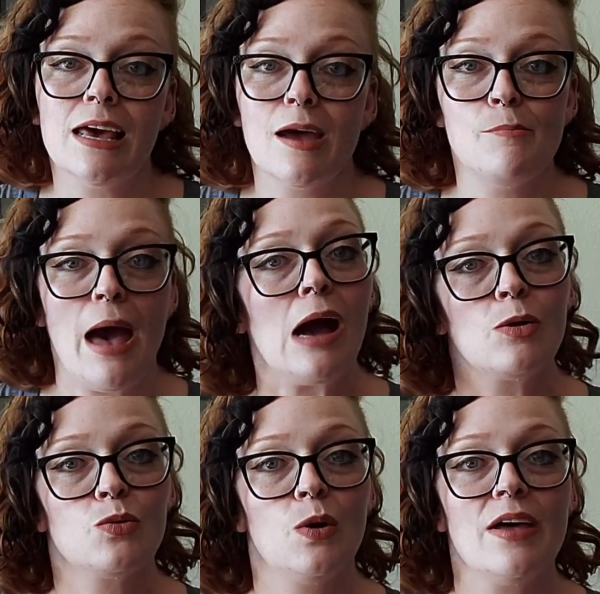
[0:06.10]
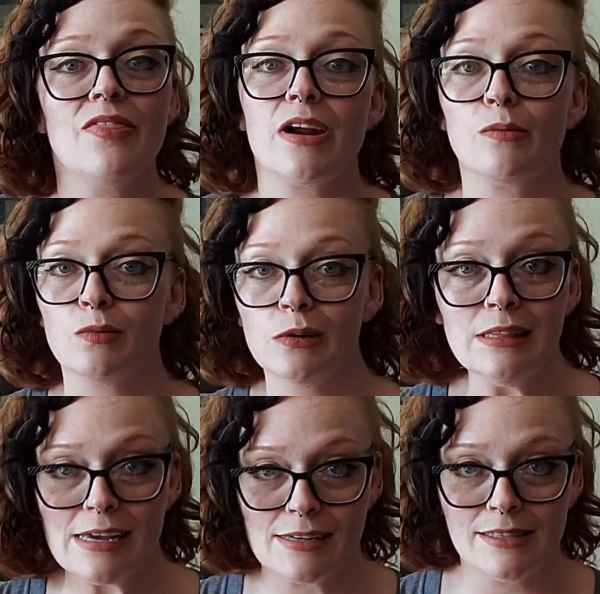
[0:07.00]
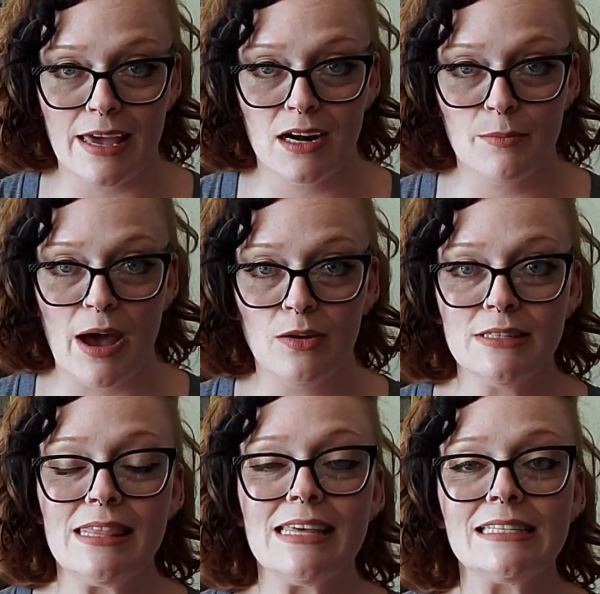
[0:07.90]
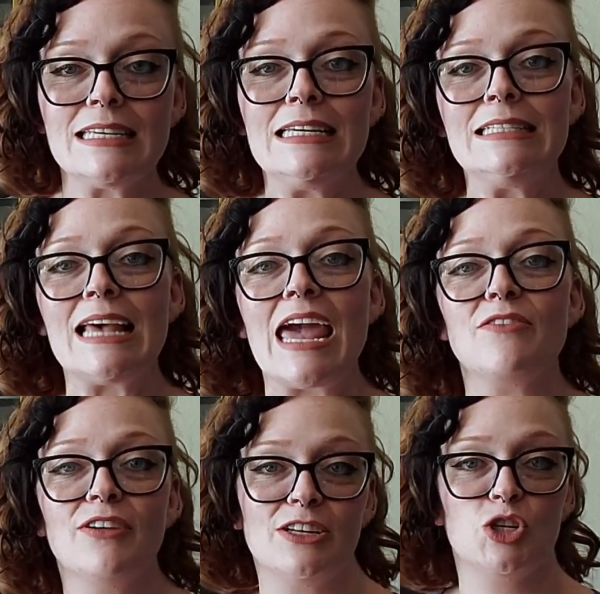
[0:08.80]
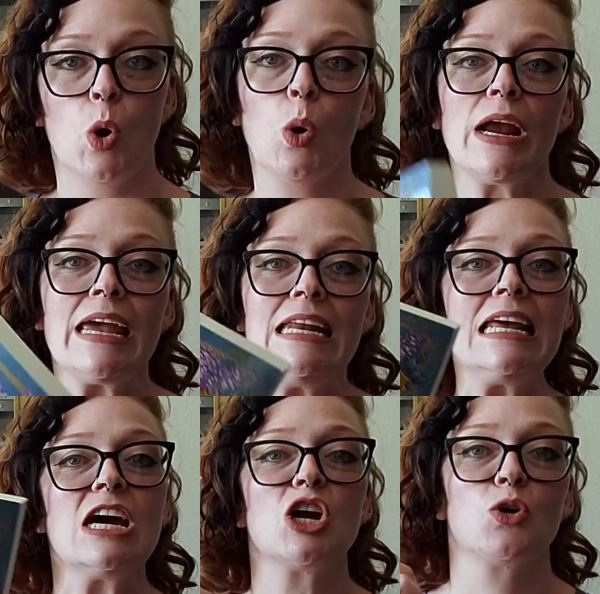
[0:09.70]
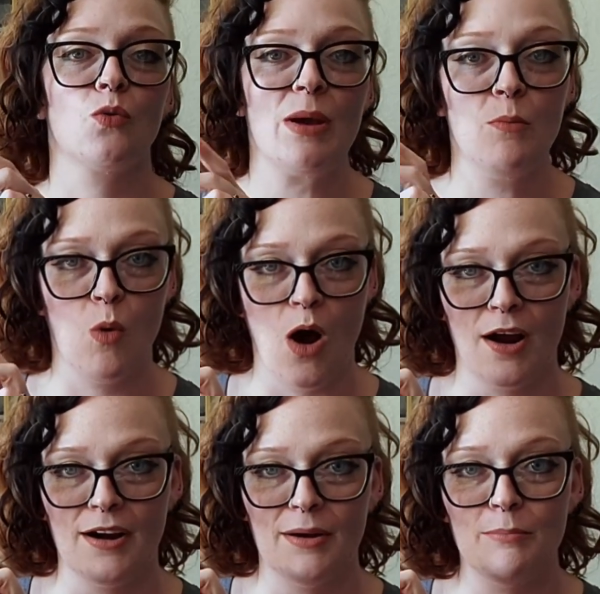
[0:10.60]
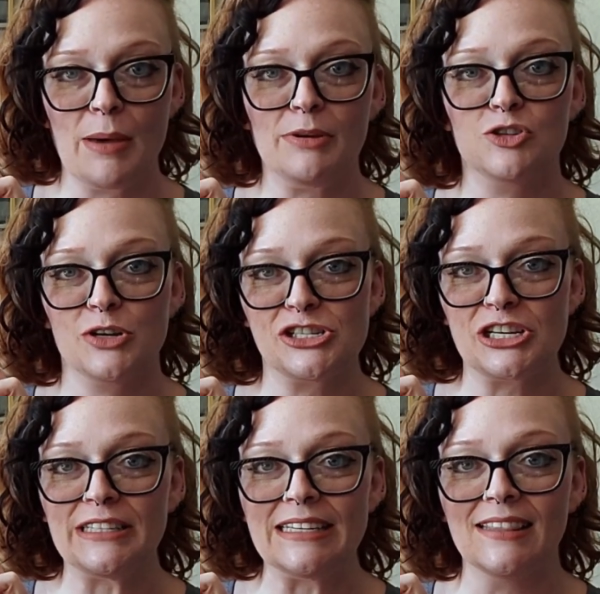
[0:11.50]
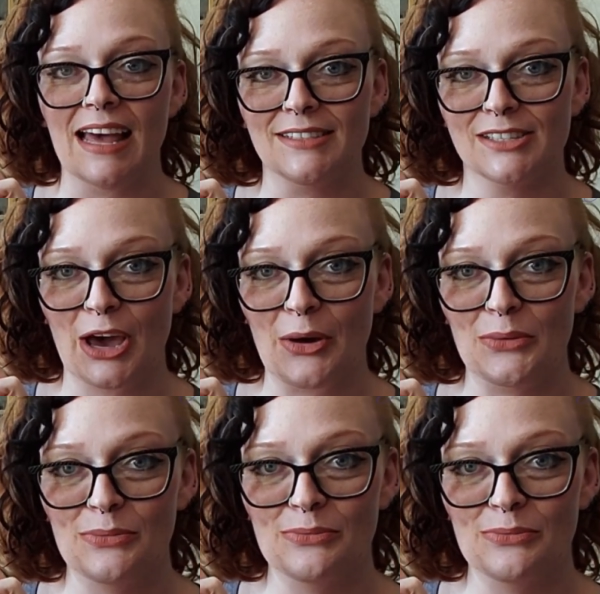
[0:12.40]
and I'm back with one that I'm really excited about. This is a Victorian Grimoire by Patricia Telesco.